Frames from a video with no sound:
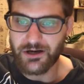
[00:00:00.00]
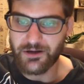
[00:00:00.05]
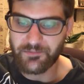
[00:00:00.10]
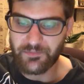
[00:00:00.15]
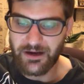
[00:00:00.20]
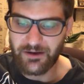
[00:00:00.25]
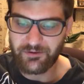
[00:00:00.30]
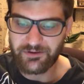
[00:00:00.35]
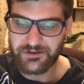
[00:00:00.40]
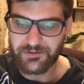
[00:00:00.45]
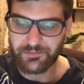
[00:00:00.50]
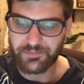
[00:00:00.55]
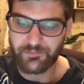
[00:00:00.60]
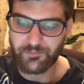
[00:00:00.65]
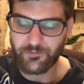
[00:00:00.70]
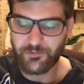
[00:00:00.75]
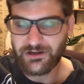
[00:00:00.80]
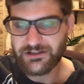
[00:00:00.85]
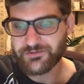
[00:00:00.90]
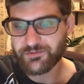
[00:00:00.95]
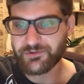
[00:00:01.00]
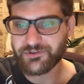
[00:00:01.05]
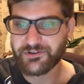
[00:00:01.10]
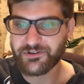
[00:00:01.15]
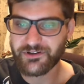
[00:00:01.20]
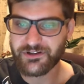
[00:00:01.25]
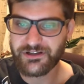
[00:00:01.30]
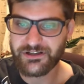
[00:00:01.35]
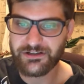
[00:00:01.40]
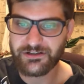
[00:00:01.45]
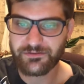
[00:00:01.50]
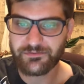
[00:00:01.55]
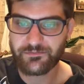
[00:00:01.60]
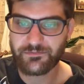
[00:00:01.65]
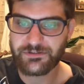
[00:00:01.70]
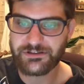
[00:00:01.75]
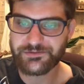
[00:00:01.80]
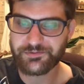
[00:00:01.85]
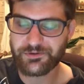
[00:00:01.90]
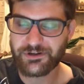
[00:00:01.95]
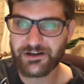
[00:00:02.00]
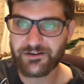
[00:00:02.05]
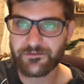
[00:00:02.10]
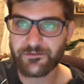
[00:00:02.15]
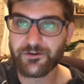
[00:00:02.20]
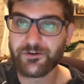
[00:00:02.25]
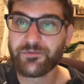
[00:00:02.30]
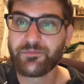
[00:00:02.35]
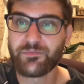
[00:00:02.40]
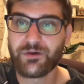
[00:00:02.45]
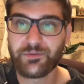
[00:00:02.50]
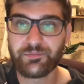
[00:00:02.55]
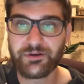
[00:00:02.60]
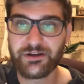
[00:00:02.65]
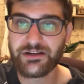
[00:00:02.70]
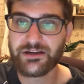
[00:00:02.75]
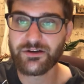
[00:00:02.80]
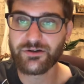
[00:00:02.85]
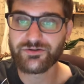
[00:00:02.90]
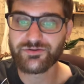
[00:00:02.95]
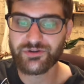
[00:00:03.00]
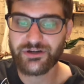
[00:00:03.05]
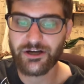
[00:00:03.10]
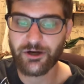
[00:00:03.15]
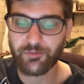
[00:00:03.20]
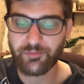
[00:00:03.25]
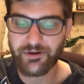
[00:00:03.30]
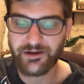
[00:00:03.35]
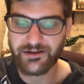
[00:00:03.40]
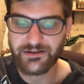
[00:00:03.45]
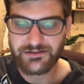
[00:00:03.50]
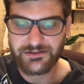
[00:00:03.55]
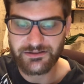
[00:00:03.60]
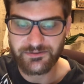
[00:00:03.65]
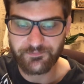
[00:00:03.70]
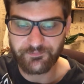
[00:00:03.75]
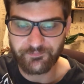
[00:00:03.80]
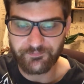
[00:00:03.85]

I like the minus 130 is whatever. My pick here is Raquel Pennington.